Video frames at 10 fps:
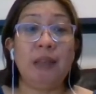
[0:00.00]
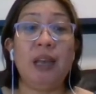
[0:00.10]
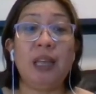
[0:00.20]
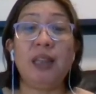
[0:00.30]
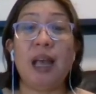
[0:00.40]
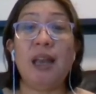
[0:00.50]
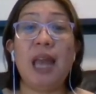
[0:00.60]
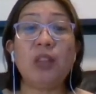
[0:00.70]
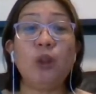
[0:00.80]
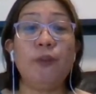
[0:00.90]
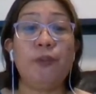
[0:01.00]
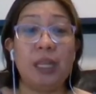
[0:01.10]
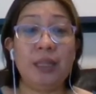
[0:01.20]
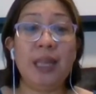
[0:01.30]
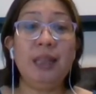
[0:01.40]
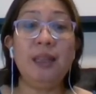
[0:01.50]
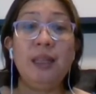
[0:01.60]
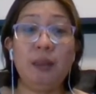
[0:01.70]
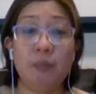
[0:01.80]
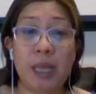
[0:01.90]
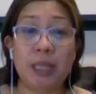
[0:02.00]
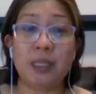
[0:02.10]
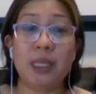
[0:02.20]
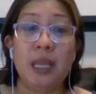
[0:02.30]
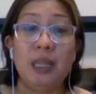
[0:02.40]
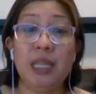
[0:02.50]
that a lot of redundant bits